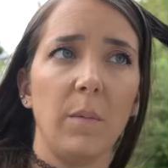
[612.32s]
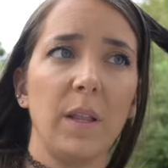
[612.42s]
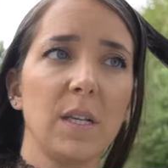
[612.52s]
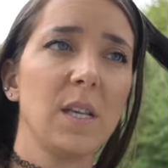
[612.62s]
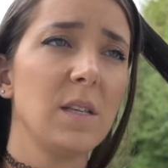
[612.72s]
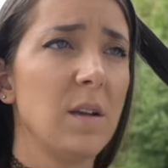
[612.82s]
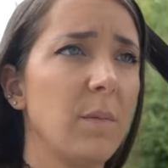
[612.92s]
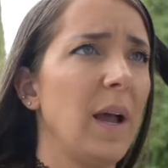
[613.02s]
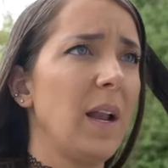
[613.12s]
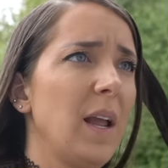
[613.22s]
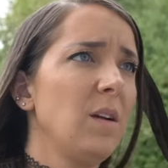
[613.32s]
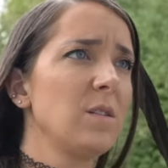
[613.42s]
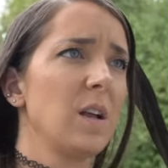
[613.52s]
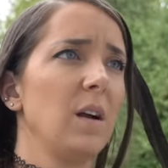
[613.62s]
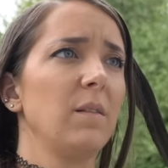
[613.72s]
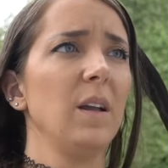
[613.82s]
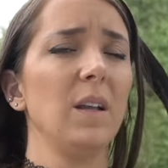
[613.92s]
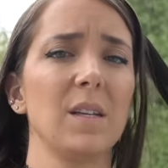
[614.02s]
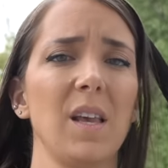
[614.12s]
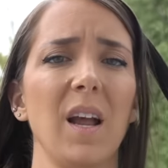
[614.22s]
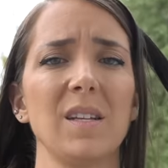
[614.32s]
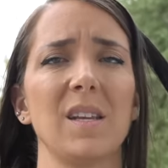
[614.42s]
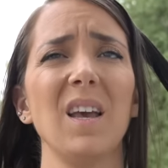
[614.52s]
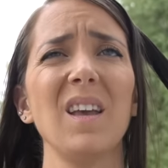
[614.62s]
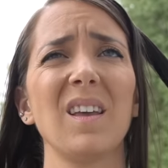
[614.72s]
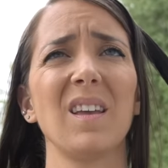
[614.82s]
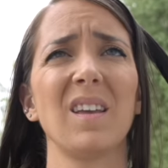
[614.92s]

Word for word: I mean, this isn't a bad hairstyle, right? Like, it's kind of sick.